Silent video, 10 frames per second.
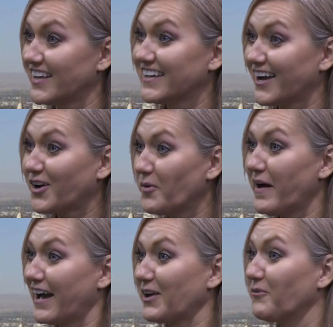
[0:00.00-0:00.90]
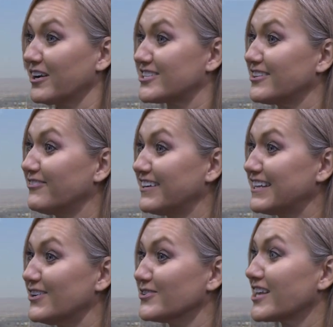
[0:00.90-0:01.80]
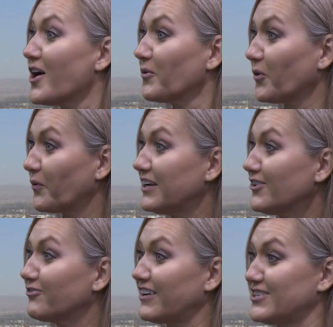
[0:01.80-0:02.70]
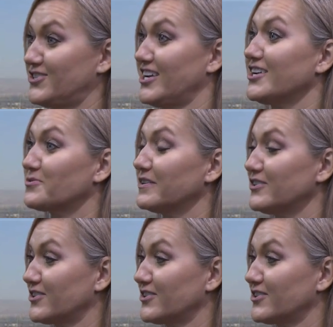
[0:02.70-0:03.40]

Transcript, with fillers: Like, go back and watch the videos. The way your face changed when you